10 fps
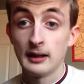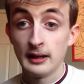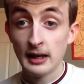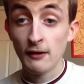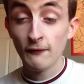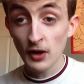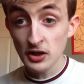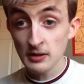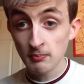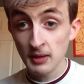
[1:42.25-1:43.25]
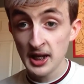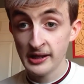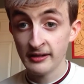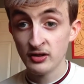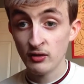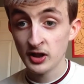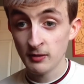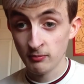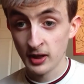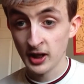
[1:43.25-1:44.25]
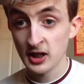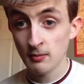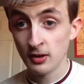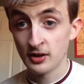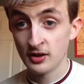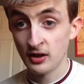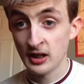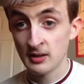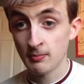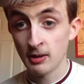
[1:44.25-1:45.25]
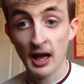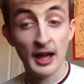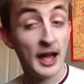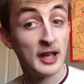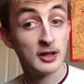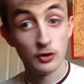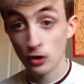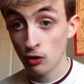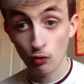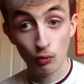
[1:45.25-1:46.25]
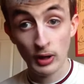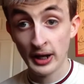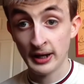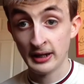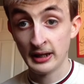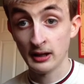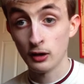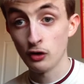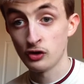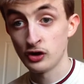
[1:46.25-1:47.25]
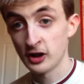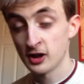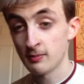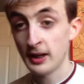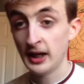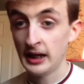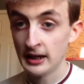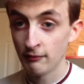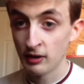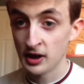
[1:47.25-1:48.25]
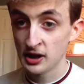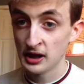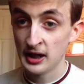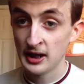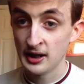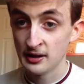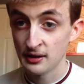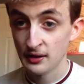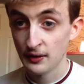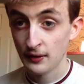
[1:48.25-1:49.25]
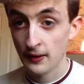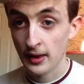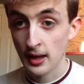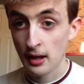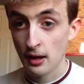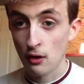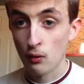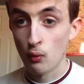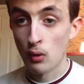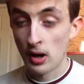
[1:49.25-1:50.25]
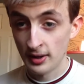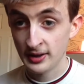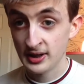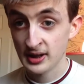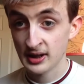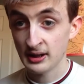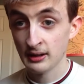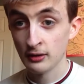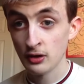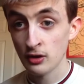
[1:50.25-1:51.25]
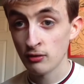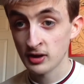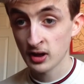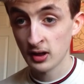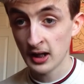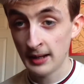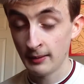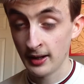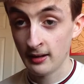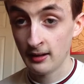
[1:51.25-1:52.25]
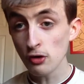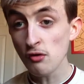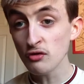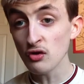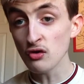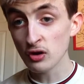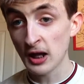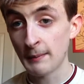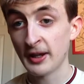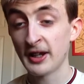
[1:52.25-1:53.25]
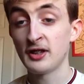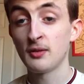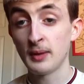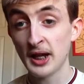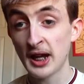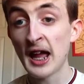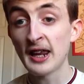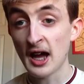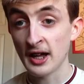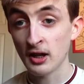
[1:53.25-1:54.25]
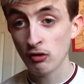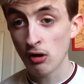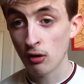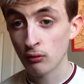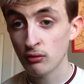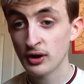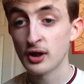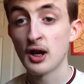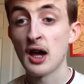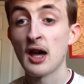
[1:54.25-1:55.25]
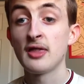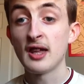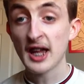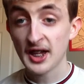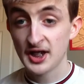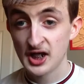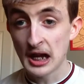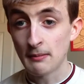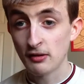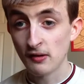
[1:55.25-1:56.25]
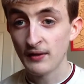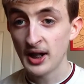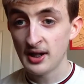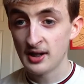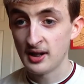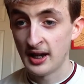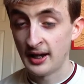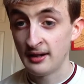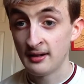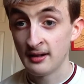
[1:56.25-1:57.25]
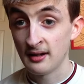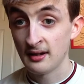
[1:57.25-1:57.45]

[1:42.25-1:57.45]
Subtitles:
Now Virgin Media is doing something similar to this, but has nowhere close to the speed, which is what Google is claiming. Google is also claiming it to be, and I quote, the next chapter of the internet.